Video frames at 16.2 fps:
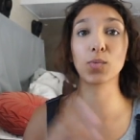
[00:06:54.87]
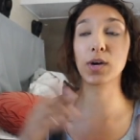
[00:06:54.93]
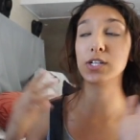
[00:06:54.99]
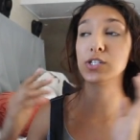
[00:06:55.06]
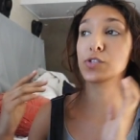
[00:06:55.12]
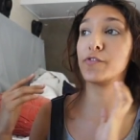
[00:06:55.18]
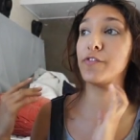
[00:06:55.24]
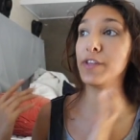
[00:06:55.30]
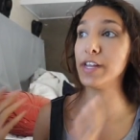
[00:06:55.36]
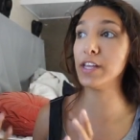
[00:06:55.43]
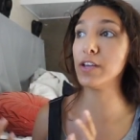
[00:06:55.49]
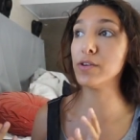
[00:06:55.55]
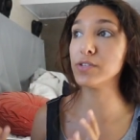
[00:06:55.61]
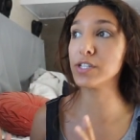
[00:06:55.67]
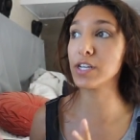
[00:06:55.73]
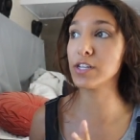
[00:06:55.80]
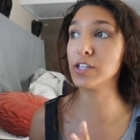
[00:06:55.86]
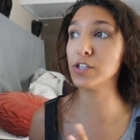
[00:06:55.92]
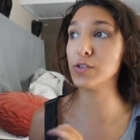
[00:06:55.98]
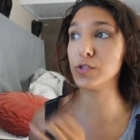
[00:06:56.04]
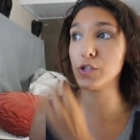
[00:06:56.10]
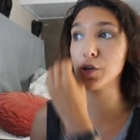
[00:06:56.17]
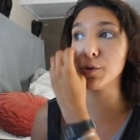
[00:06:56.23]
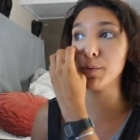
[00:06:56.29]
Watch videos on
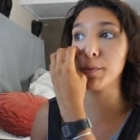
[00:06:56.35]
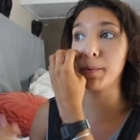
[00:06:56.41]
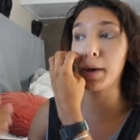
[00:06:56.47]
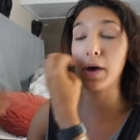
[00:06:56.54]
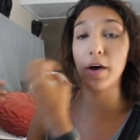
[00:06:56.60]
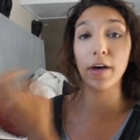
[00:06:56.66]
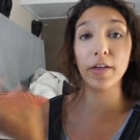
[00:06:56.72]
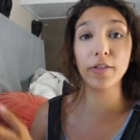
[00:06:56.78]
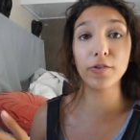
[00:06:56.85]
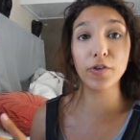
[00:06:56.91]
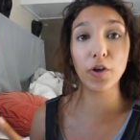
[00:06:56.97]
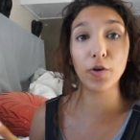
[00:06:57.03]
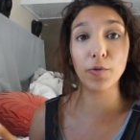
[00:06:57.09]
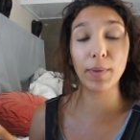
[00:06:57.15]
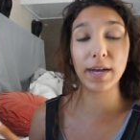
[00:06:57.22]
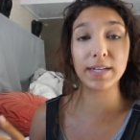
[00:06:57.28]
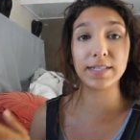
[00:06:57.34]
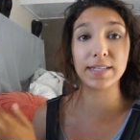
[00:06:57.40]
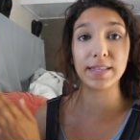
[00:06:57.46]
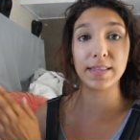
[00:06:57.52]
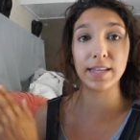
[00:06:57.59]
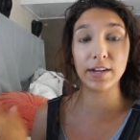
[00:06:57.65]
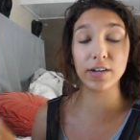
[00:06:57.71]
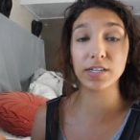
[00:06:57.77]
YouTube about other nomads
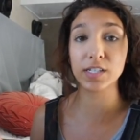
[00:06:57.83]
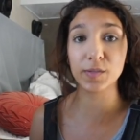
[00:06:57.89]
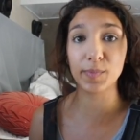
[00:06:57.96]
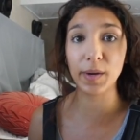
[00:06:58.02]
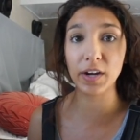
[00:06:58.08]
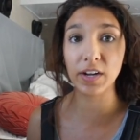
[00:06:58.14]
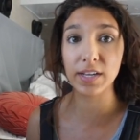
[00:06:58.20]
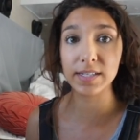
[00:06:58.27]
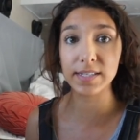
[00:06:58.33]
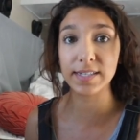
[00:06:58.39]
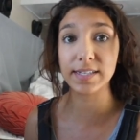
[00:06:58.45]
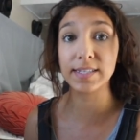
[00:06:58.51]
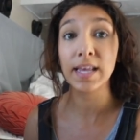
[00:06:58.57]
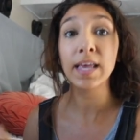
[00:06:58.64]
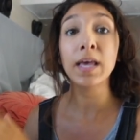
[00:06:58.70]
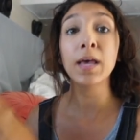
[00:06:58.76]
and their experiences,